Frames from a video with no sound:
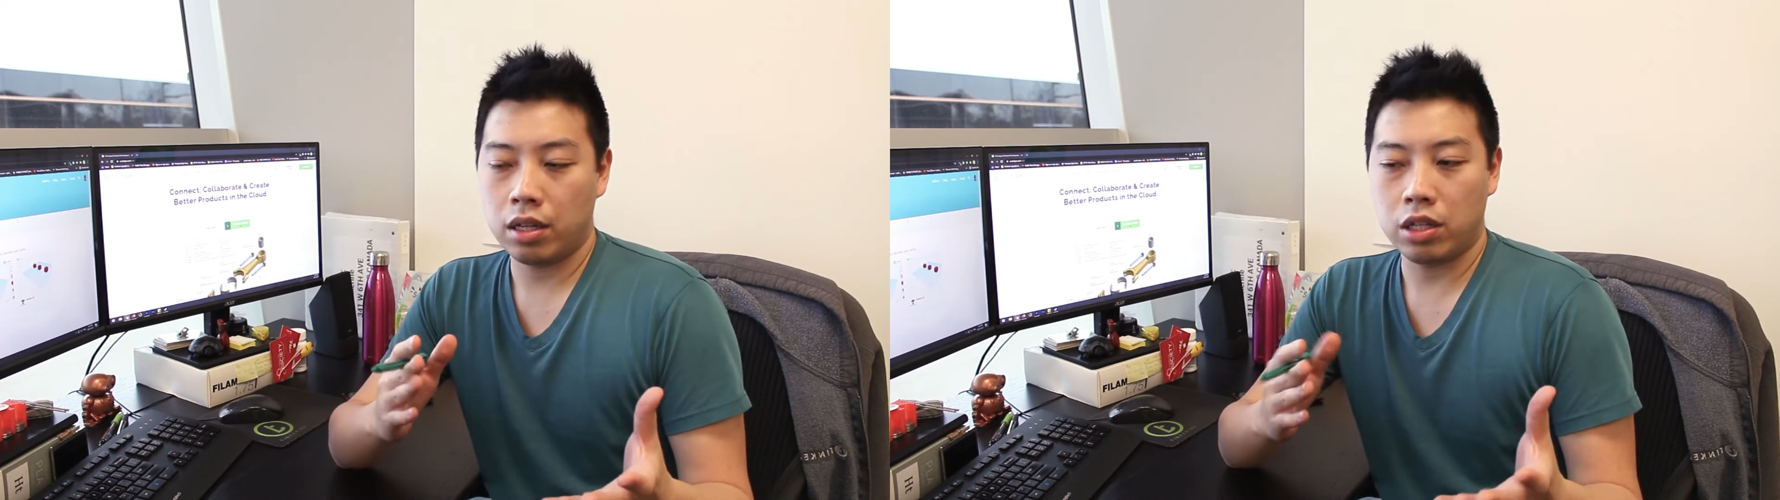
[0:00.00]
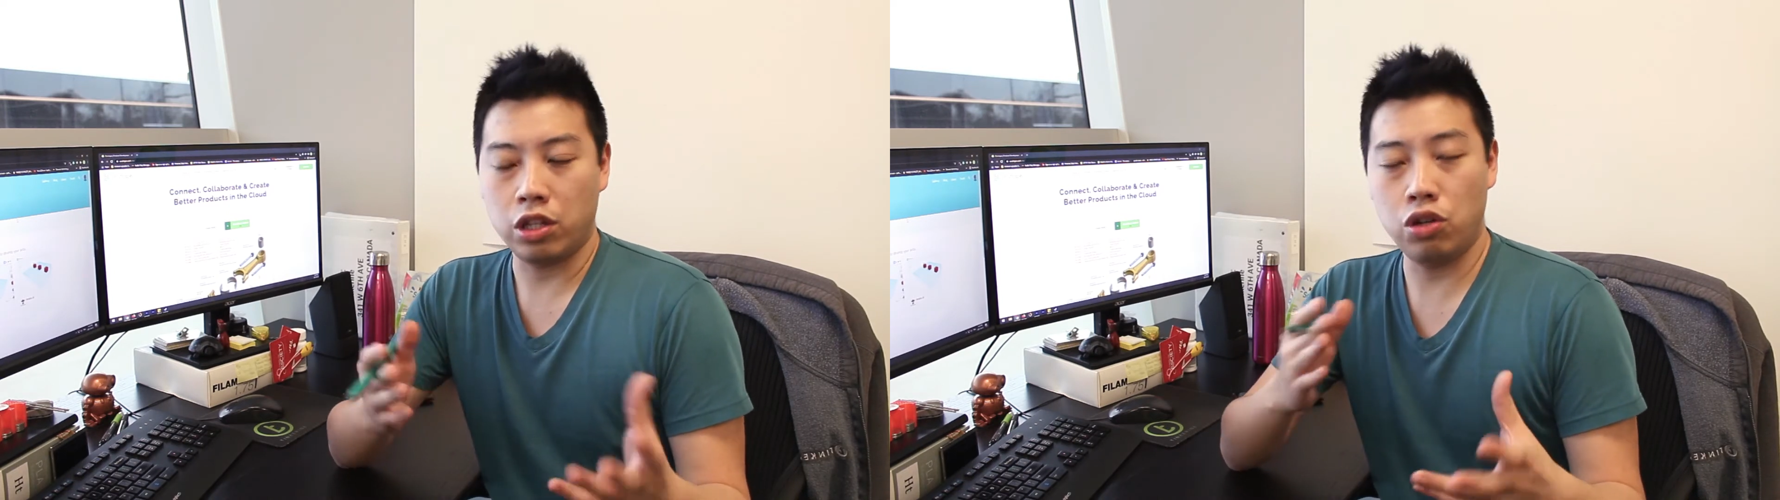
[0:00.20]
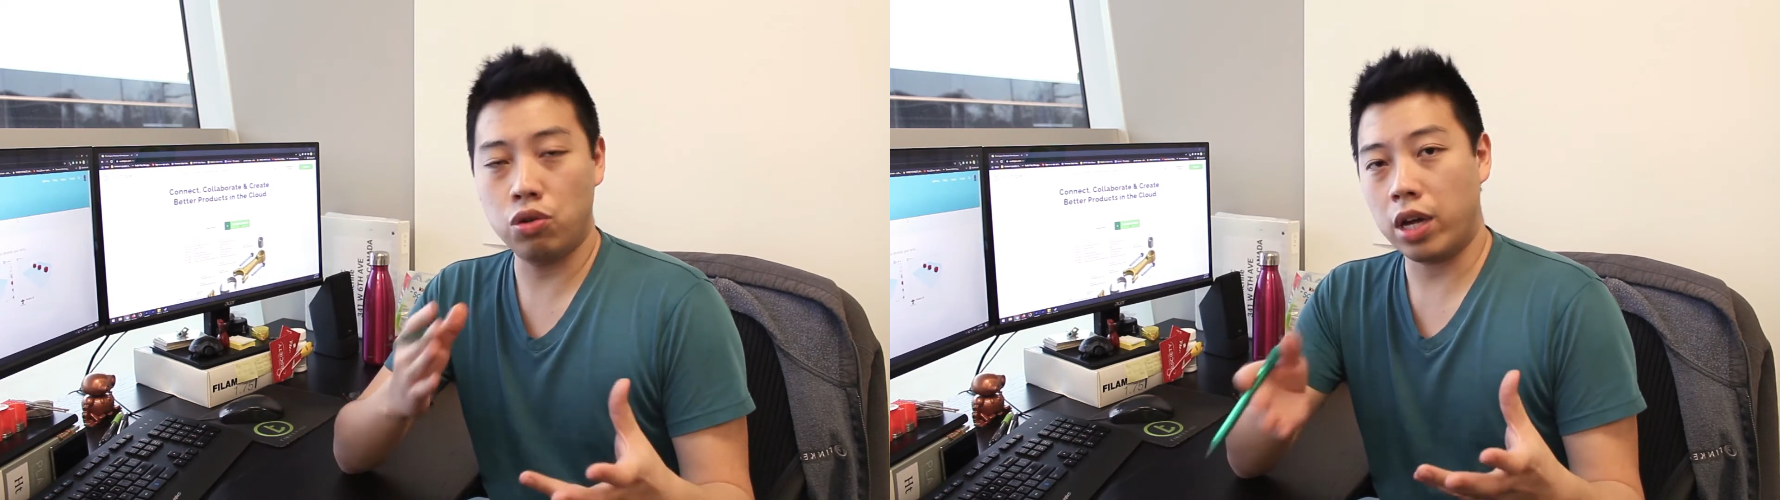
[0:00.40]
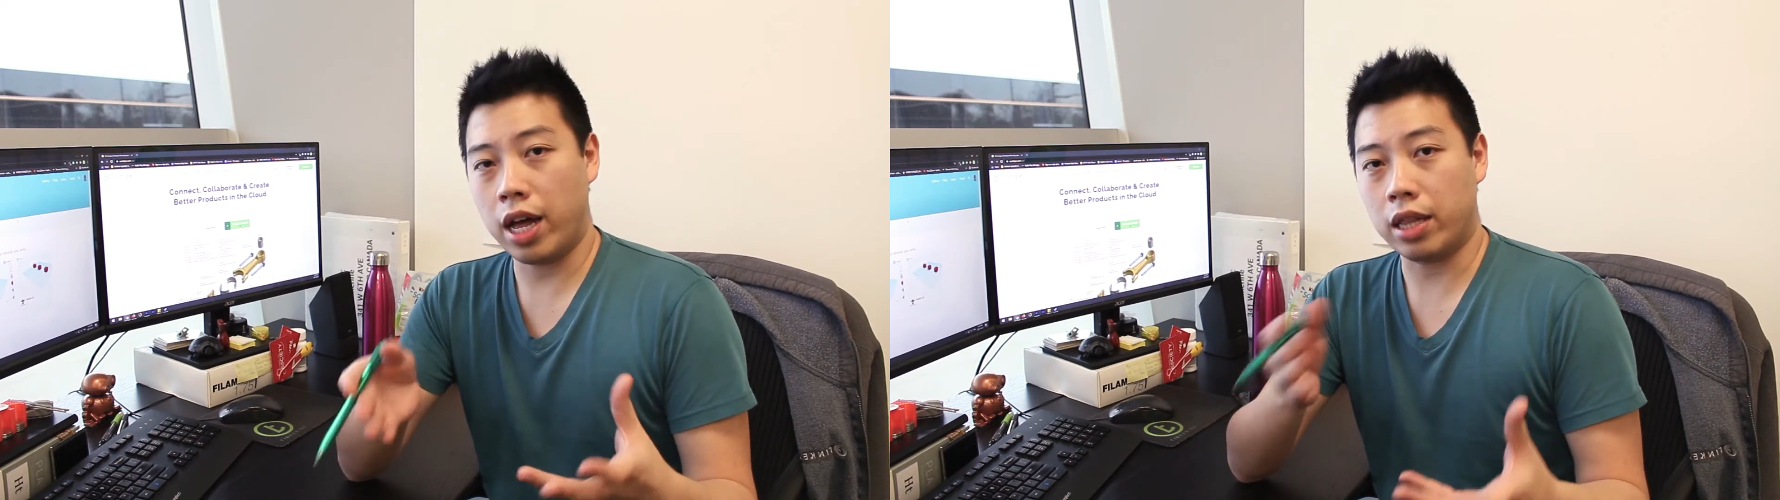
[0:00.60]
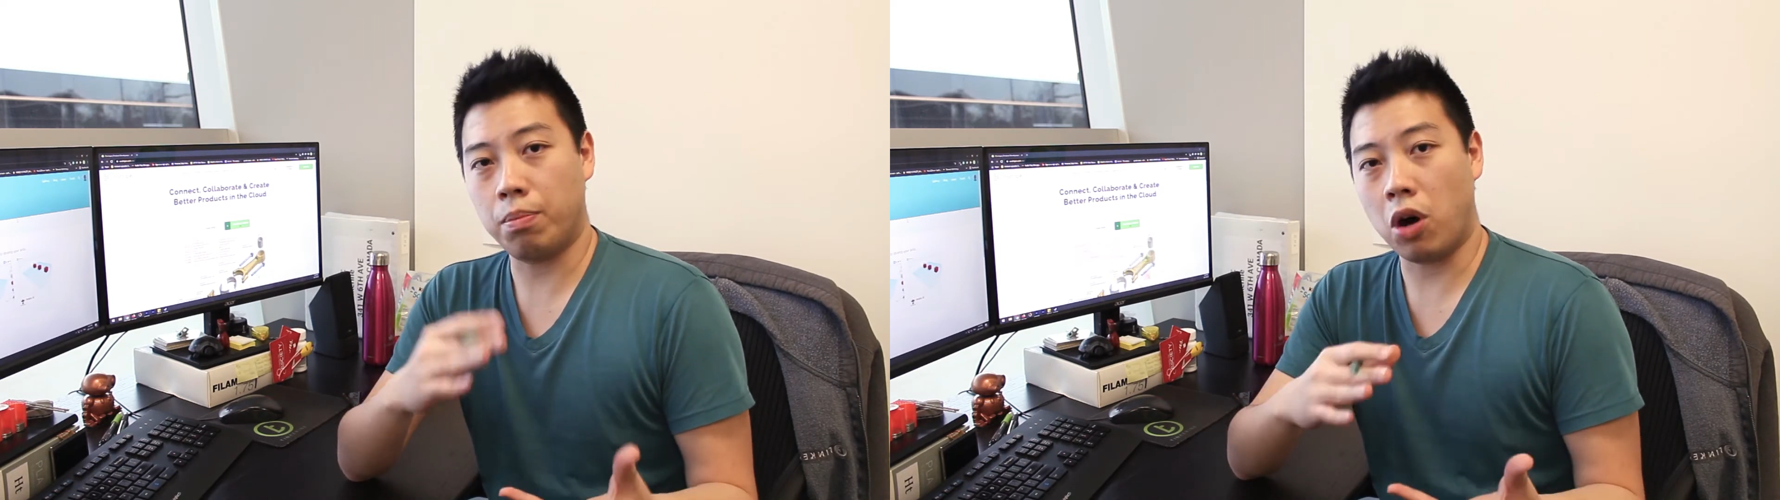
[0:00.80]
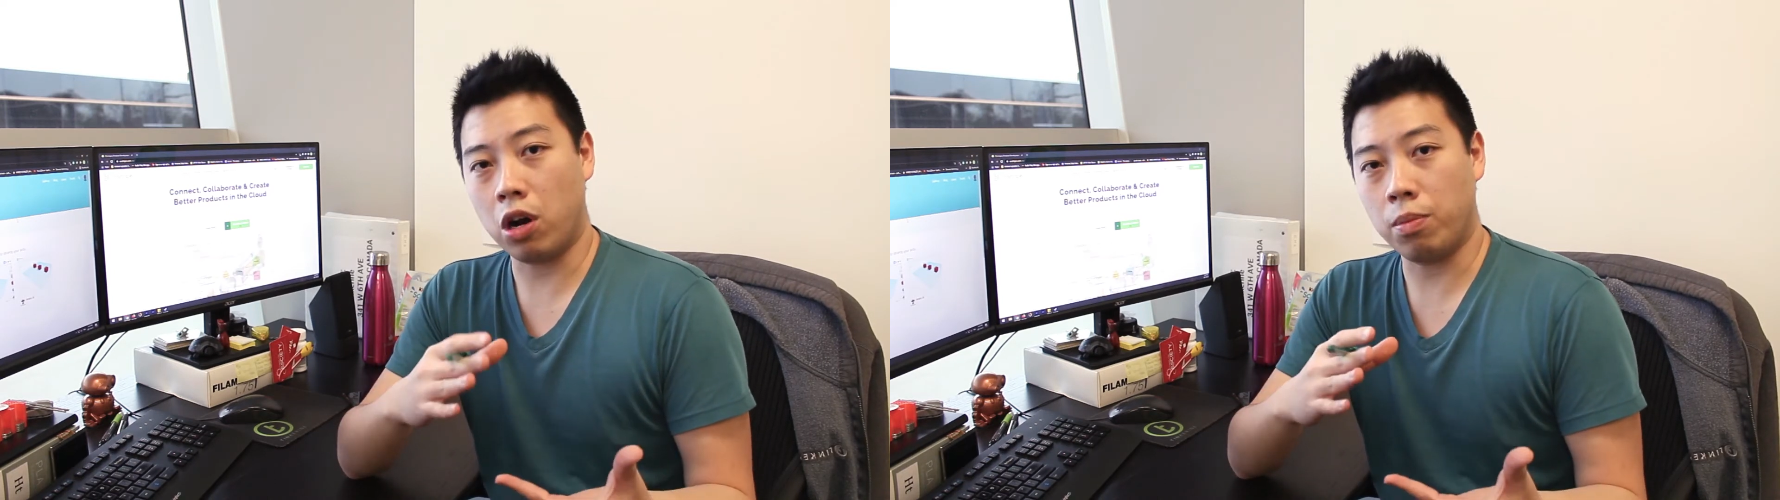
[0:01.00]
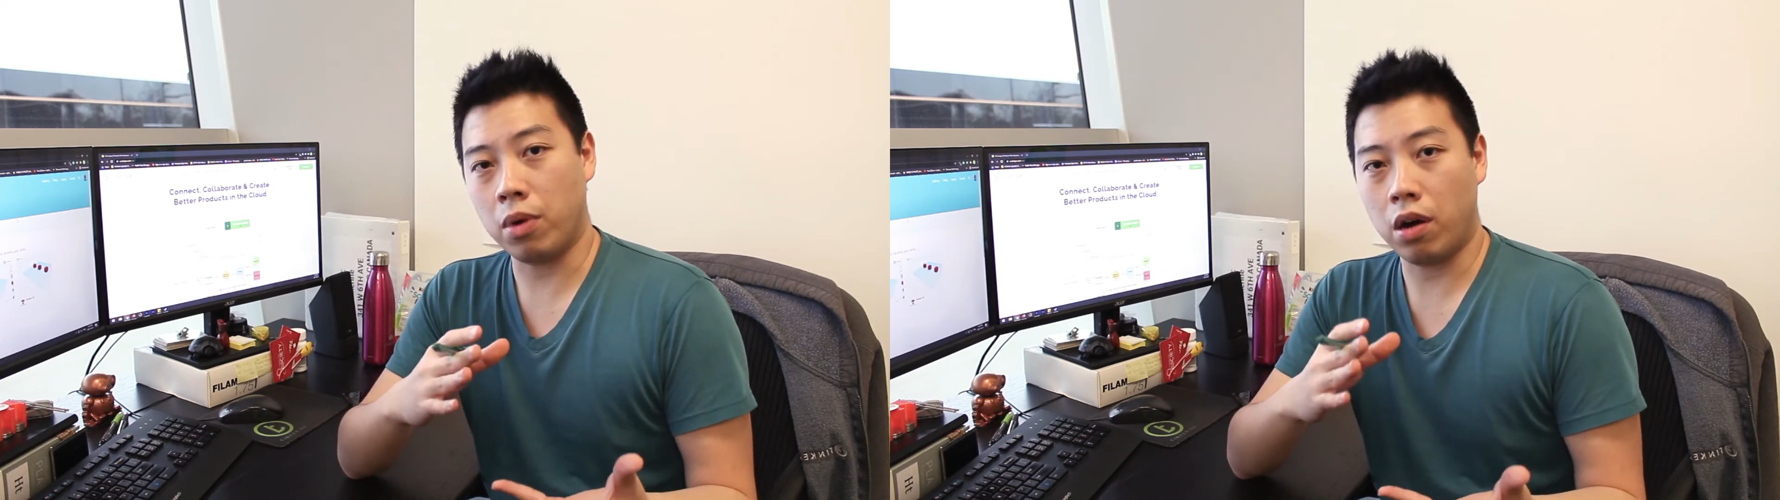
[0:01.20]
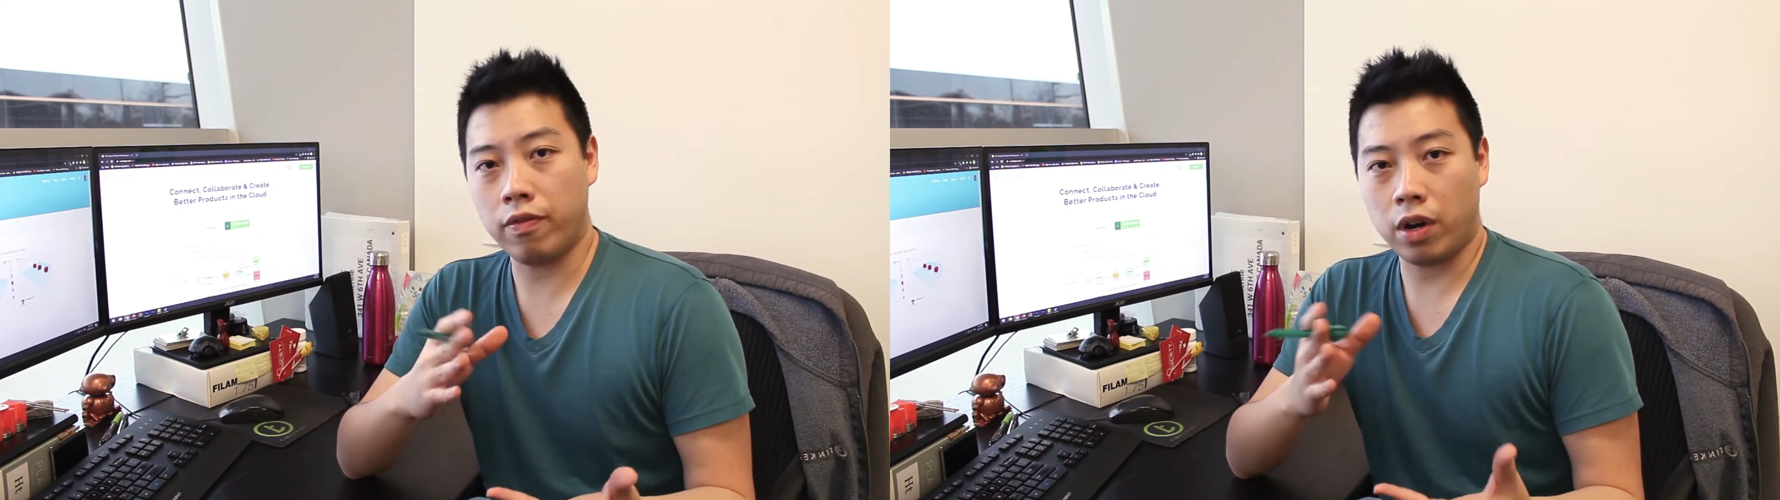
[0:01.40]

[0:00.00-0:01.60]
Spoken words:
nuke at the bottom of